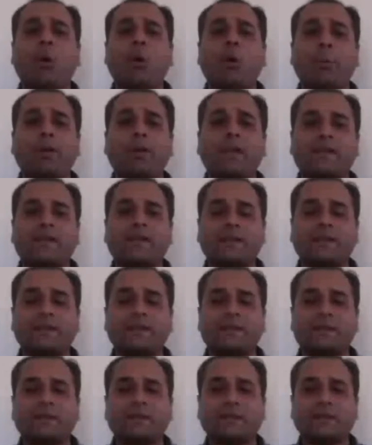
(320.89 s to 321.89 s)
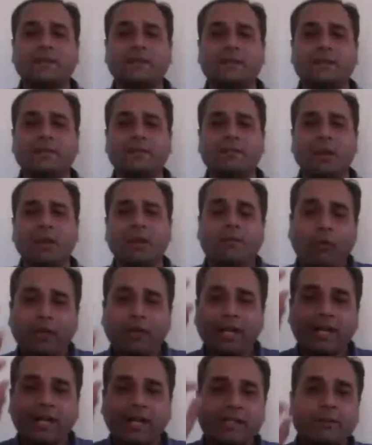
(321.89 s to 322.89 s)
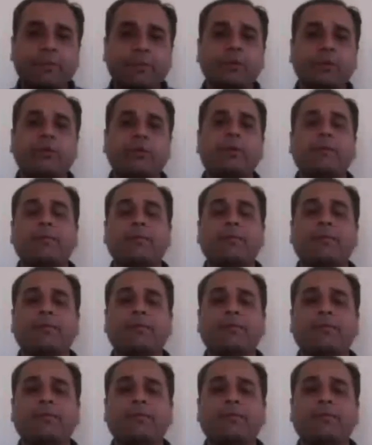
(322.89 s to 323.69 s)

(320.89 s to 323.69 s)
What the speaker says: hopelessness. for natrum.